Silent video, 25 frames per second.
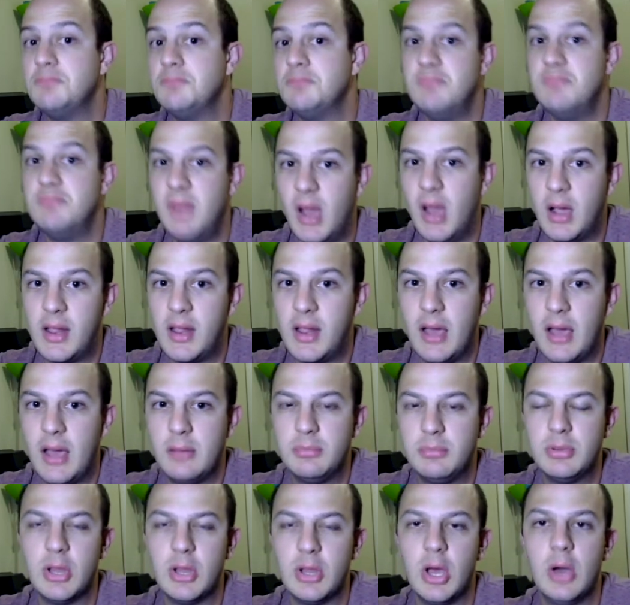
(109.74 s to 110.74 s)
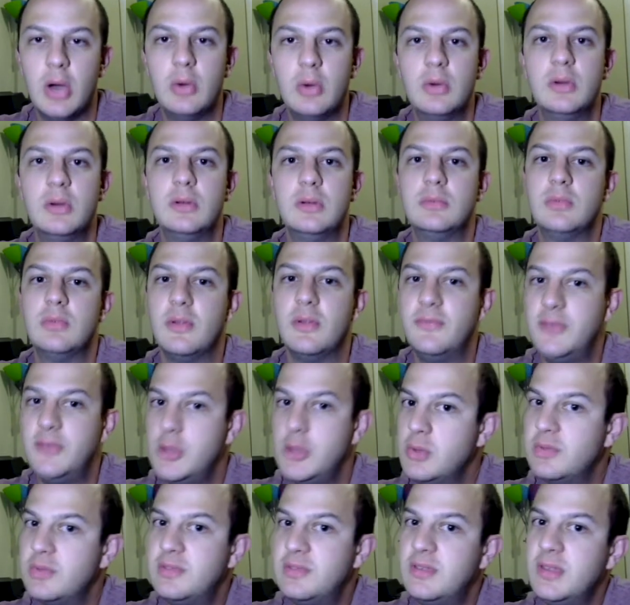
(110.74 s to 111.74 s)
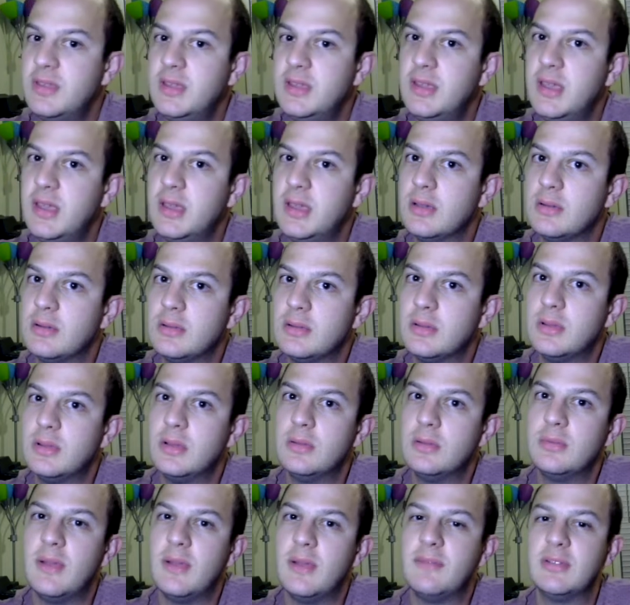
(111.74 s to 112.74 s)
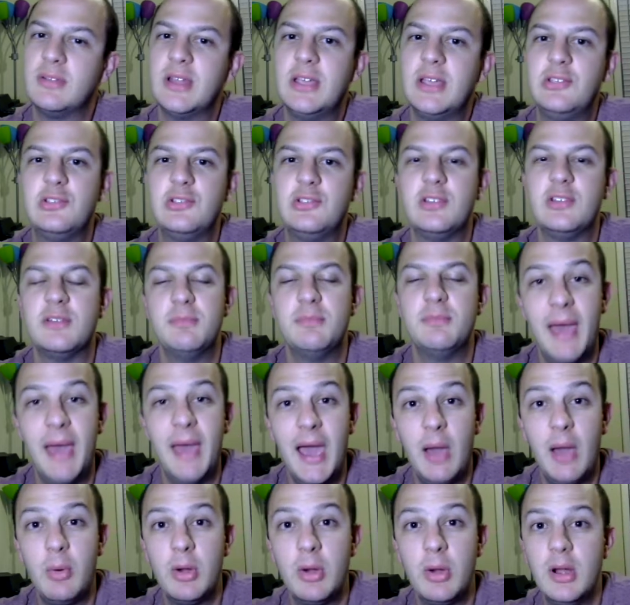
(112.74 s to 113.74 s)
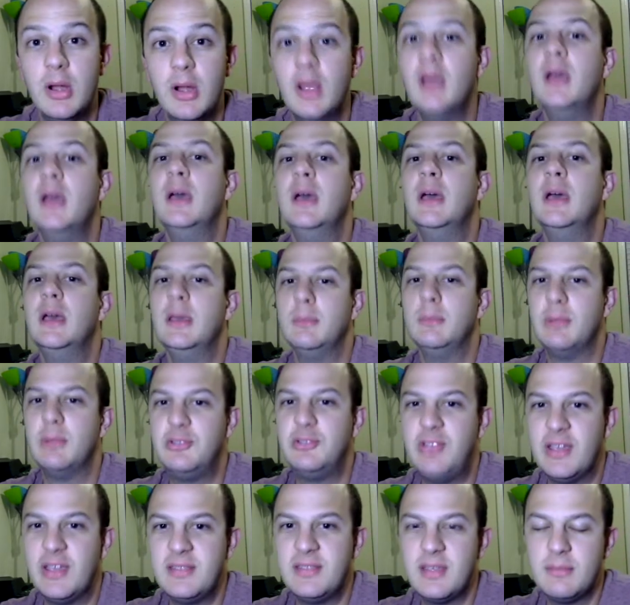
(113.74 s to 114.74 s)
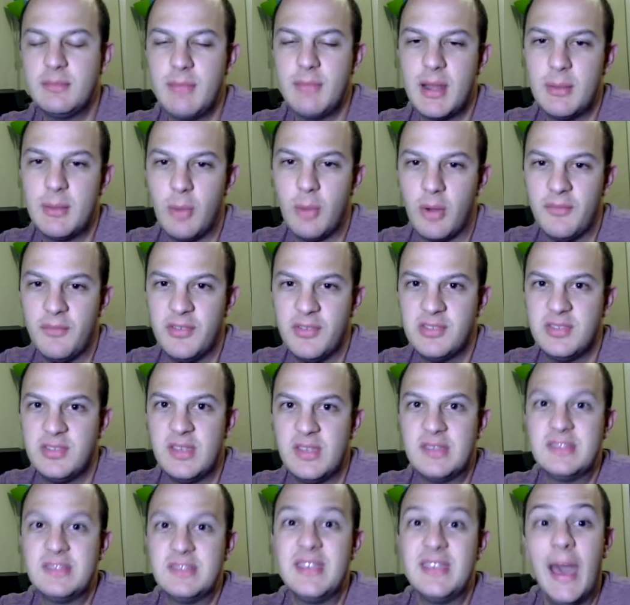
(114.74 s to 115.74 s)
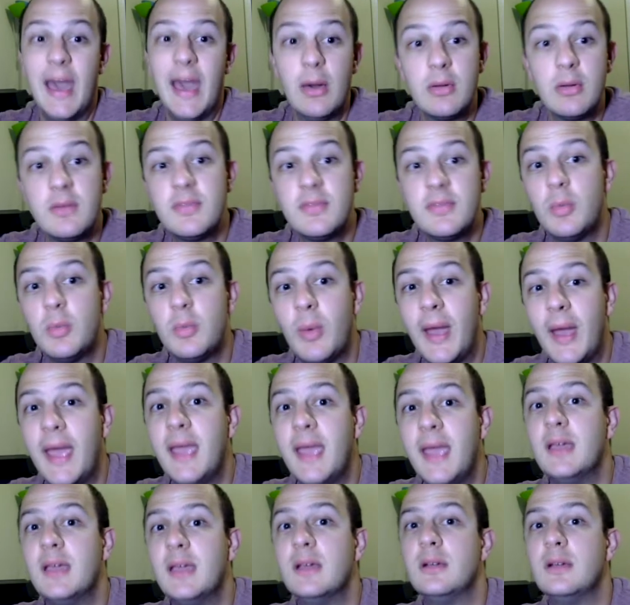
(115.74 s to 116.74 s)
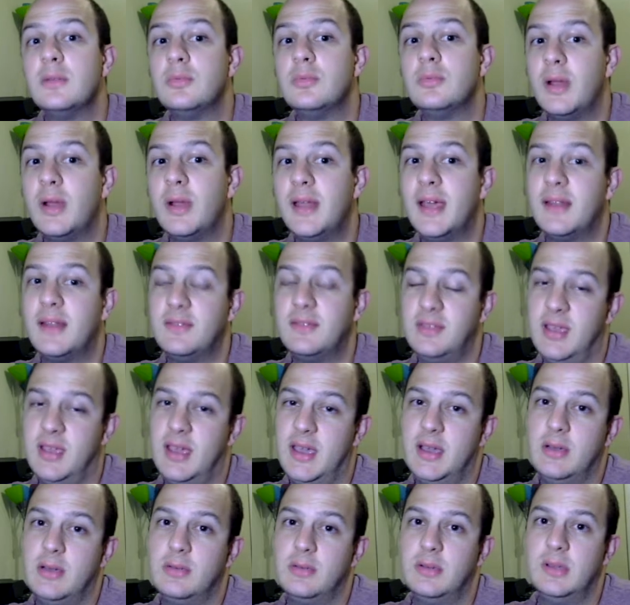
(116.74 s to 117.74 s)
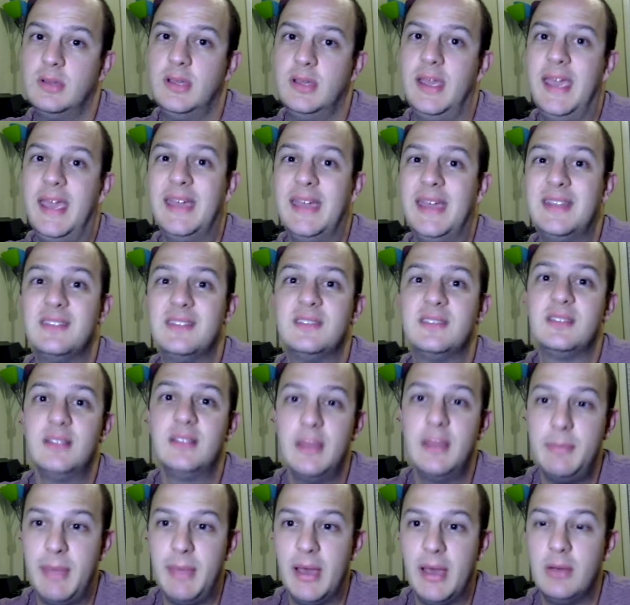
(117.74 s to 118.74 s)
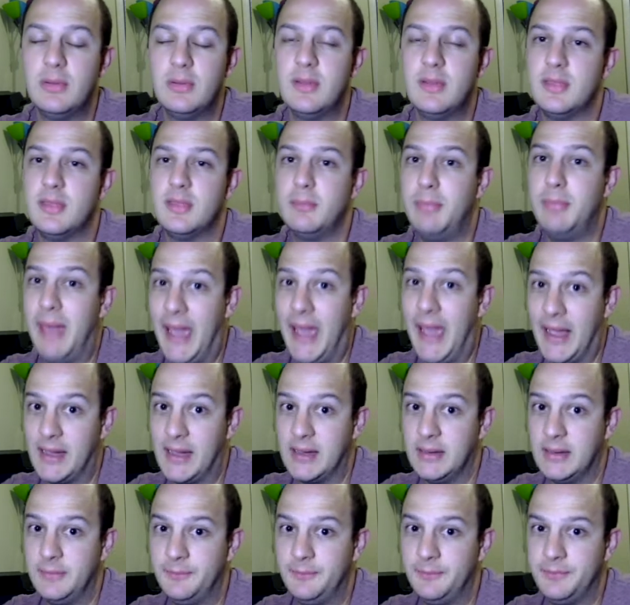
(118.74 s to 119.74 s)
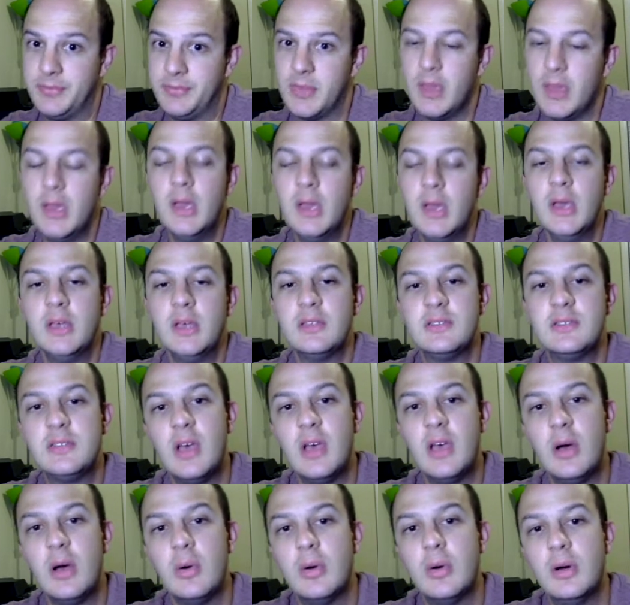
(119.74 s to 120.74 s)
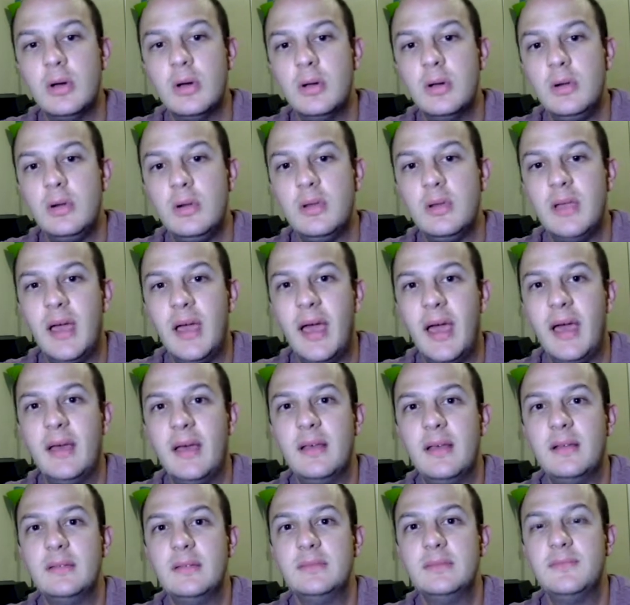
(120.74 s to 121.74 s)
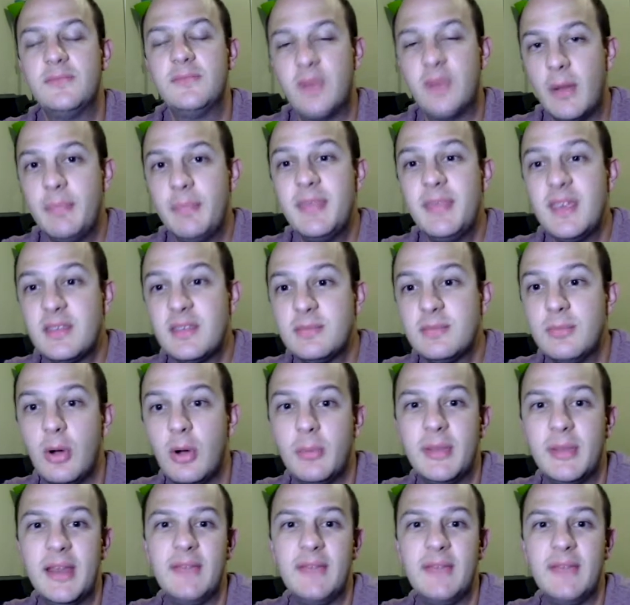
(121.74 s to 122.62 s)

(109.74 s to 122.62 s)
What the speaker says: Knockout Blow, Refuse to Yield, Revelation of Power, Majestic Metamorphosis, Out of the Way, Run Out of Town, and Slip Out the Back. So, from this moment,